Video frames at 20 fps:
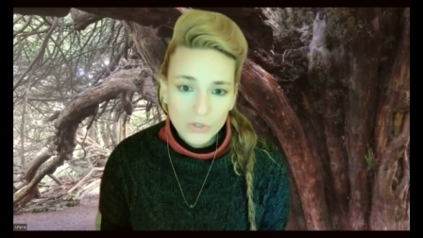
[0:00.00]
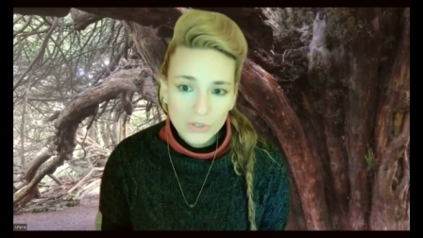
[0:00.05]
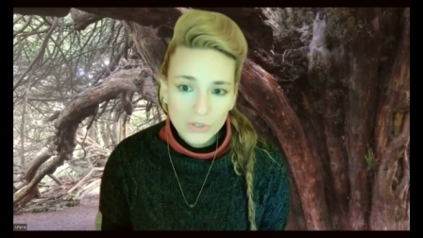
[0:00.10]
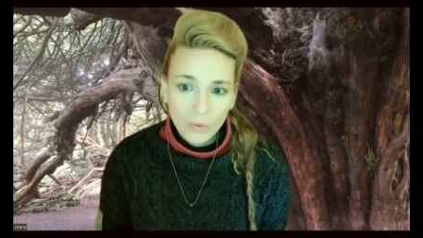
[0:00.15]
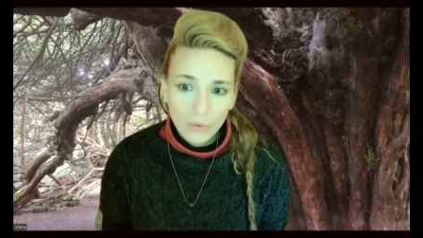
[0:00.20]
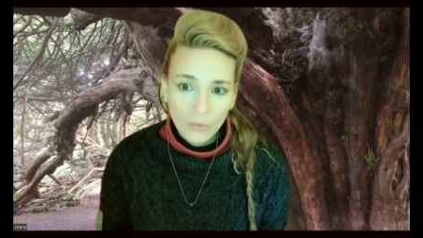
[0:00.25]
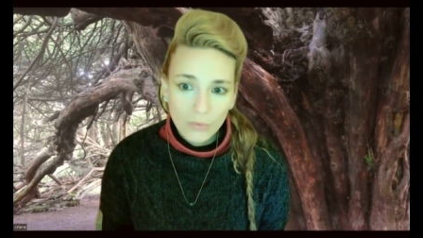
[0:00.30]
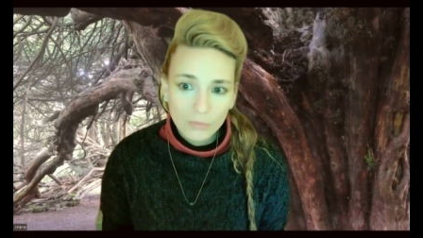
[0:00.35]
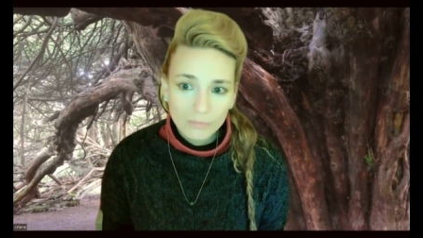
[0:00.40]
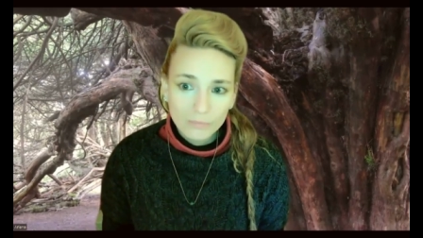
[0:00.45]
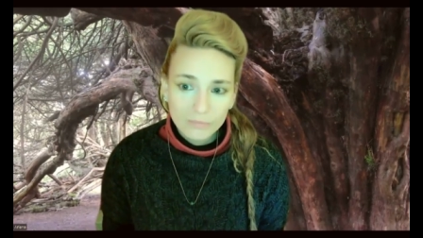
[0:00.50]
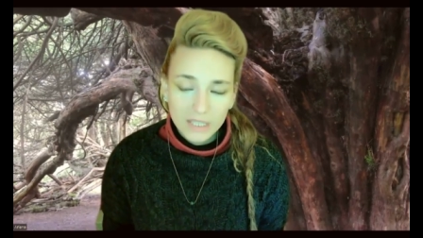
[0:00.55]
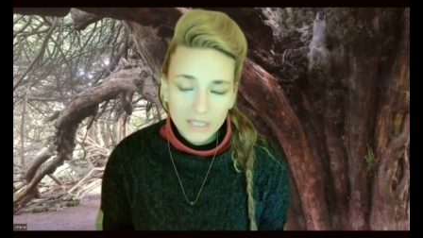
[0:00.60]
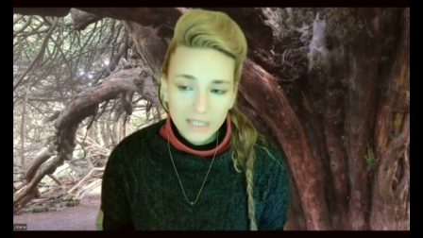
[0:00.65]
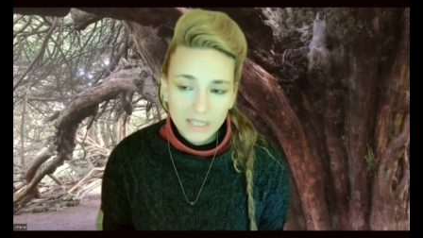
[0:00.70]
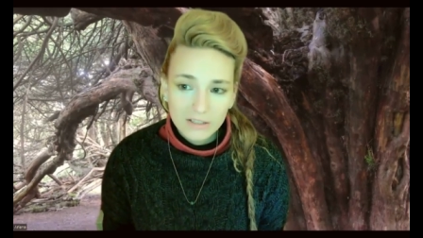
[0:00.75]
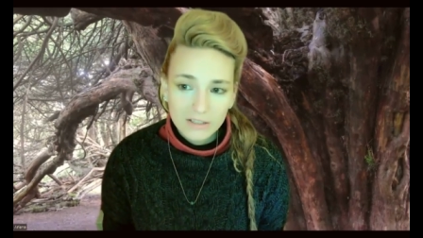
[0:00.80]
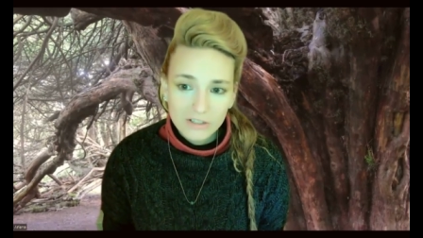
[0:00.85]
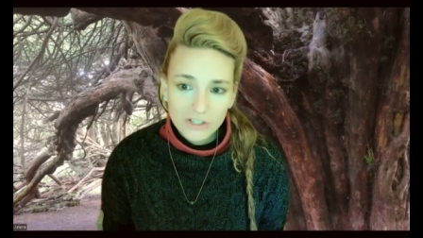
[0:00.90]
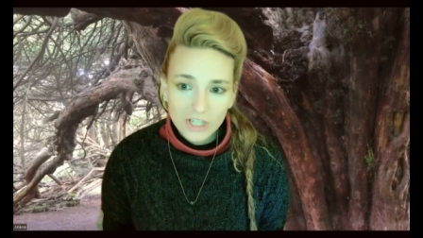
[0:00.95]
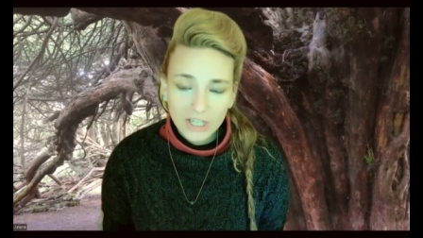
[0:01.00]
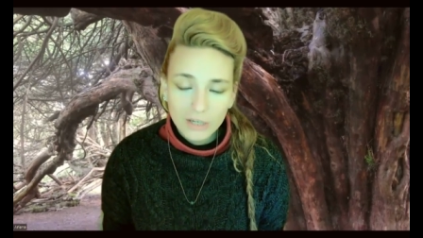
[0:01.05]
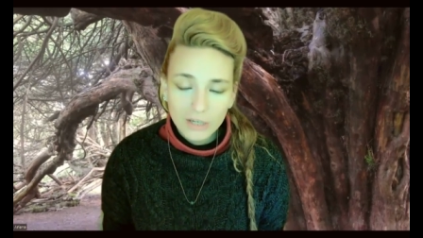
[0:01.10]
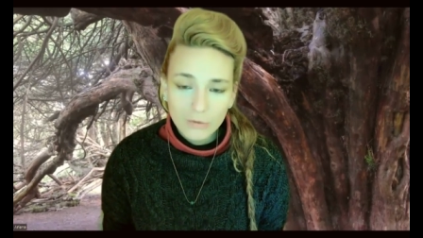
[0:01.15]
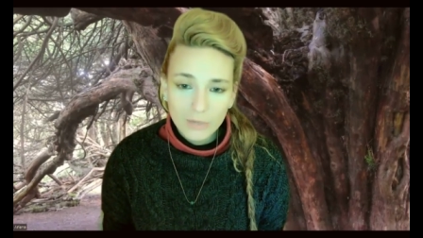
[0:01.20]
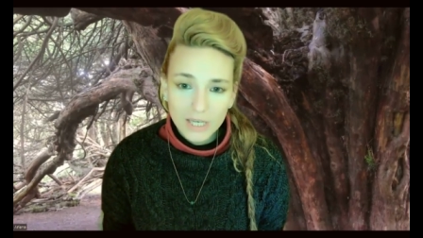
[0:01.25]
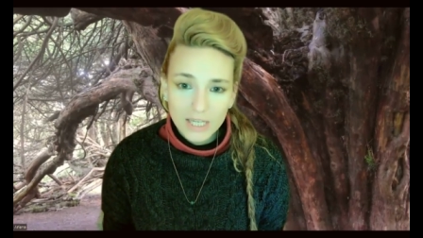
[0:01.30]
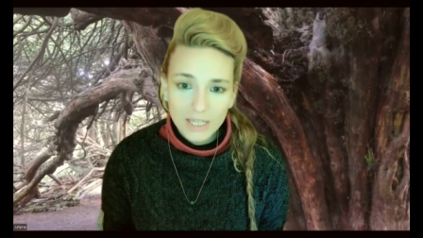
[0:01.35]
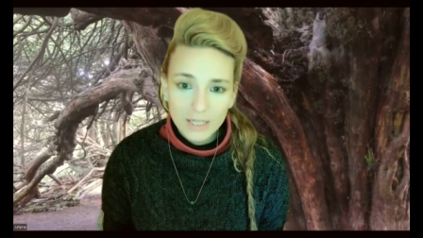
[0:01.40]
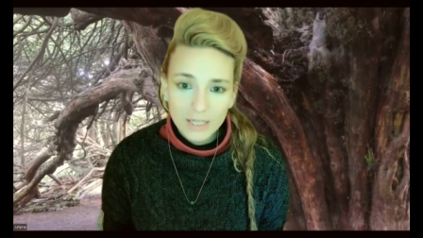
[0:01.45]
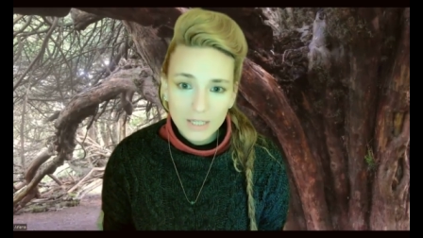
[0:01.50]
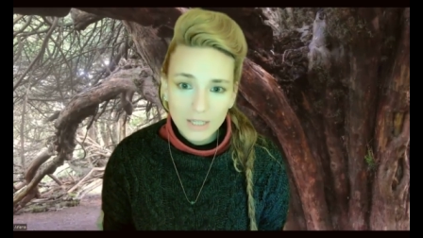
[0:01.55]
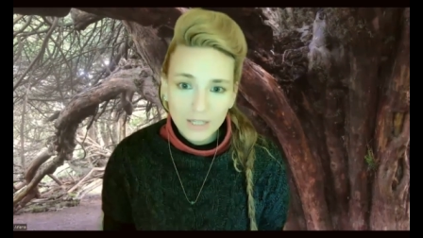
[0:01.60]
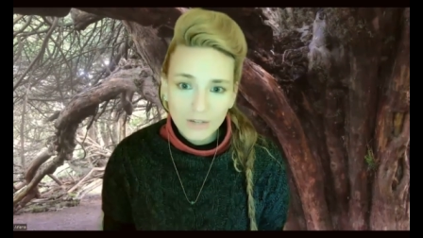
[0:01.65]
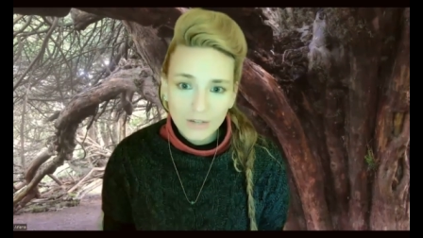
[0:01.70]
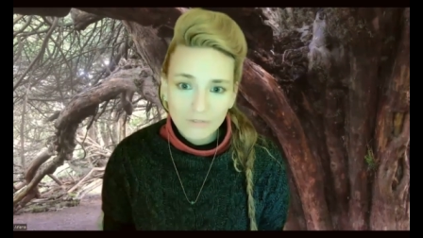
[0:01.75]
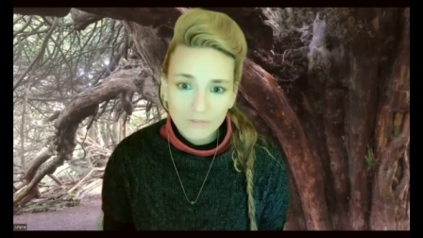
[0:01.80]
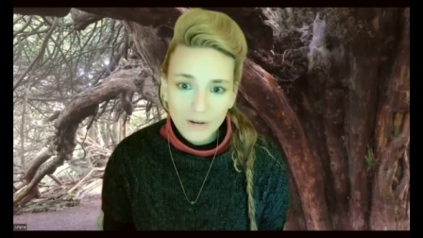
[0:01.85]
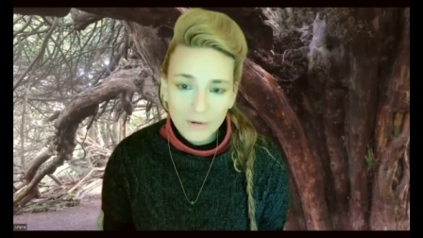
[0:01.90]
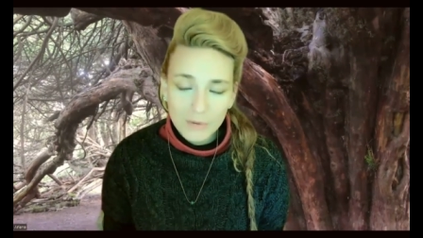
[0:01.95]
So it's generally
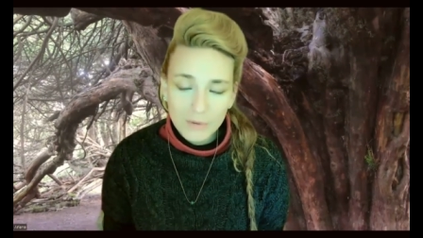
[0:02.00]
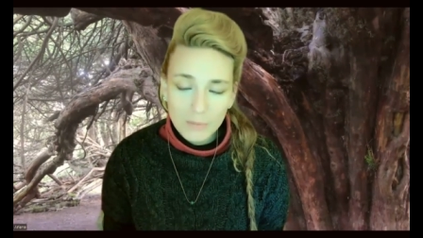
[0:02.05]
a very